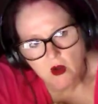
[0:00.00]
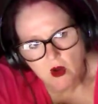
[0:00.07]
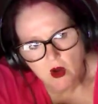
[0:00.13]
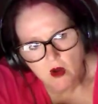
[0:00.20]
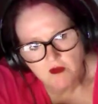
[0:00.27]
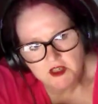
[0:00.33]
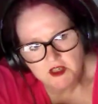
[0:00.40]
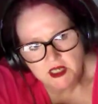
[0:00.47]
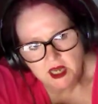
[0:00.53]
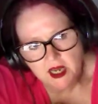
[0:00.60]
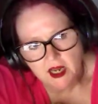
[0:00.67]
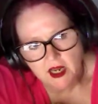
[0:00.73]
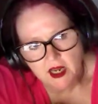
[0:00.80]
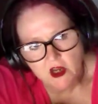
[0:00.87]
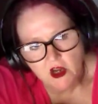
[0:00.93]

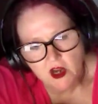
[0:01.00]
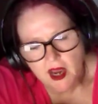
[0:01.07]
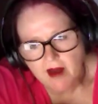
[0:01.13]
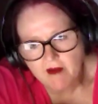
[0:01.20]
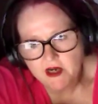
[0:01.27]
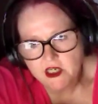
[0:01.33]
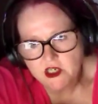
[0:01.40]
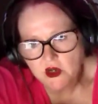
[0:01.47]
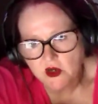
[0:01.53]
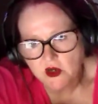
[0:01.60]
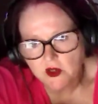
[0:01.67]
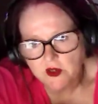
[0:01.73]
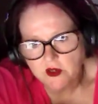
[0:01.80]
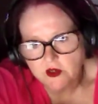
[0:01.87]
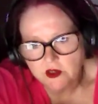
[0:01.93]
obviously you carried
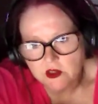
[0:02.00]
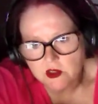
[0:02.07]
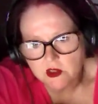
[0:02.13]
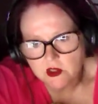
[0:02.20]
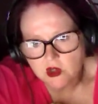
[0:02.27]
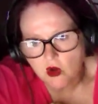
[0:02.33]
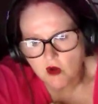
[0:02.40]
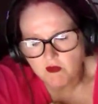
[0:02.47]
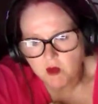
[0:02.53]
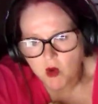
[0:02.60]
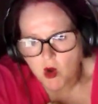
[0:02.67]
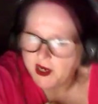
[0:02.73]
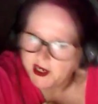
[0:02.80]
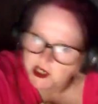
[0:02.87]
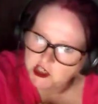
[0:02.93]
on sort of
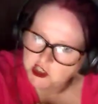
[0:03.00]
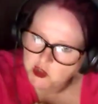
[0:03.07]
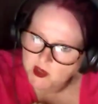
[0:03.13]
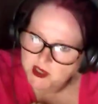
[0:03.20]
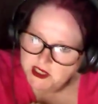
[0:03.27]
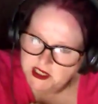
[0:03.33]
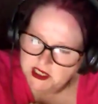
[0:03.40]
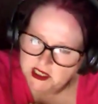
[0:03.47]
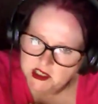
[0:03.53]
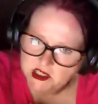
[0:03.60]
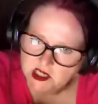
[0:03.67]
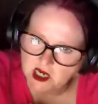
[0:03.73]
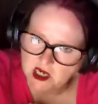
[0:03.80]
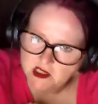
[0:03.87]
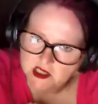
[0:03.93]
what in your 20s,
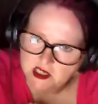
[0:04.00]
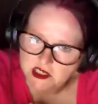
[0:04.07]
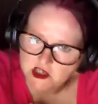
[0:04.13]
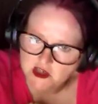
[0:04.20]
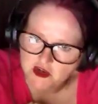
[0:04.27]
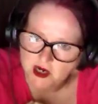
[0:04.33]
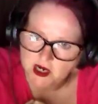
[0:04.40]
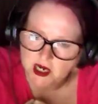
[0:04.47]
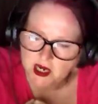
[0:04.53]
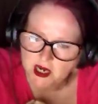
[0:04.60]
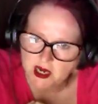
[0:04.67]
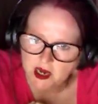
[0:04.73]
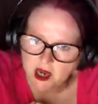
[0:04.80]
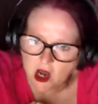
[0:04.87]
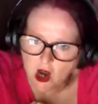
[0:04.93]
30s
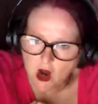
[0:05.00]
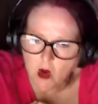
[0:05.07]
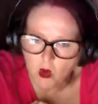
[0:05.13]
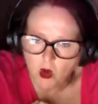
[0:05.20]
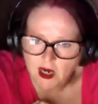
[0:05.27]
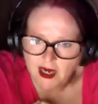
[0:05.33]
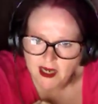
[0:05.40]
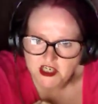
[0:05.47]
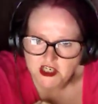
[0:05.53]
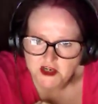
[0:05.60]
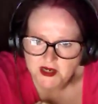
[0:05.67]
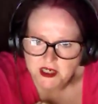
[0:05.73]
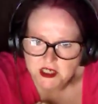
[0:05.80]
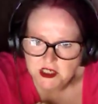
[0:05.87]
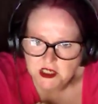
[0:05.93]
drinking. What led you
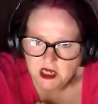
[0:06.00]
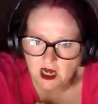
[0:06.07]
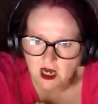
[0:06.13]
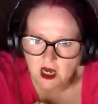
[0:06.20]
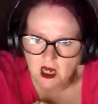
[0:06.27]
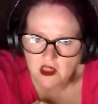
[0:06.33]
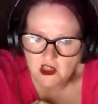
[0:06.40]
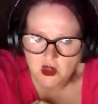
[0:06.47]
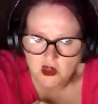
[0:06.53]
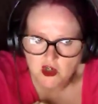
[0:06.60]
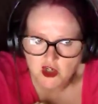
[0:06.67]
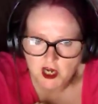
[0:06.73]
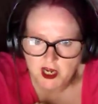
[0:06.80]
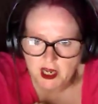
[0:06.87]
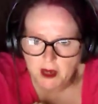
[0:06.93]
into sort of
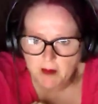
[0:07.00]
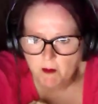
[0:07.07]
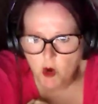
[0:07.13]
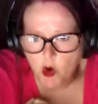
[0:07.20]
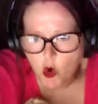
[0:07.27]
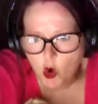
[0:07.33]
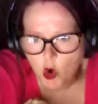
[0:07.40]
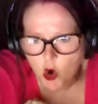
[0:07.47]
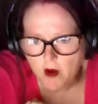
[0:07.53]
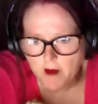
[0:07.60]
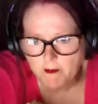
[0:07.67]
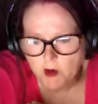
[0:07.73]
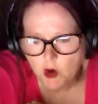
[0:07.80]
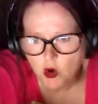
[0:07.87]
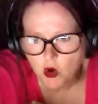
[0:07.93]
drinking more
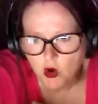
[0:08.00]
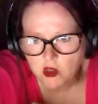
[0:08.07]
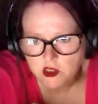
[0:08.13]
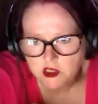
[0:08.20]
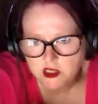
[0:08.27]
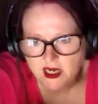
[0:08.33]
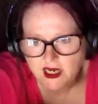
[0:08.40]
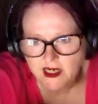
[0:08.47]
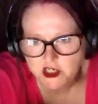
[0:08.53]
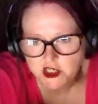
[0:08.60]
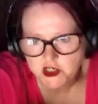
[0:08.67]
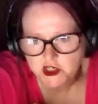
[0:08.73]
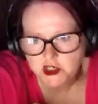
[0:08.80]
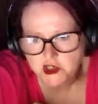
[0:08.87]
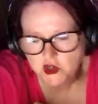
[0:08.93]
and more to led
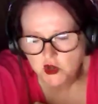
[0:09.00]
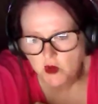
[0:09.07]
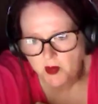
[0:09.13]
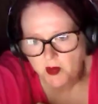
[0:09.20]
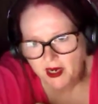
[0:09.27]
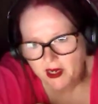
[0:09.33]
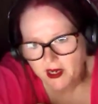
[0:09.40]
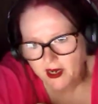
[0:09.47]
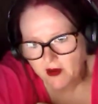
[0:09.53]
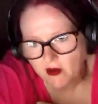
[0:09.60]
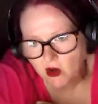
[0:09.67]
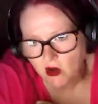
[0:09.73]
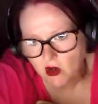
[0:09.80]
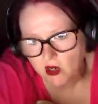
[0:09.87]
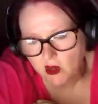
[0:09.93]
you to sort of being an
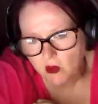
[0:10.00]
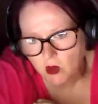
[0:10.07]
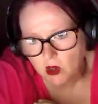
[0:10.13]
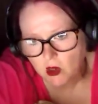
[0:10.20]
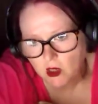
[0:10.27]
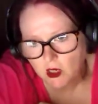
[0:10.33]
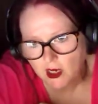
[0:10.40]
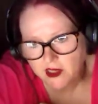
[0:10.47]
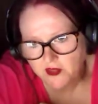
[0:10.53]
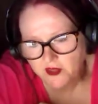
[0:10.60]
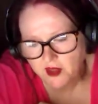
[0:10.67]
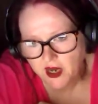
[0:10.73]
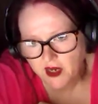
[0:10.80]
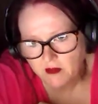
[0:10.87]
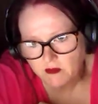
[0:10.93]
alcoholic? What led
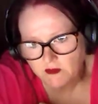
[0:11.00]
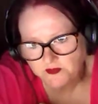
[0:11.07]
that?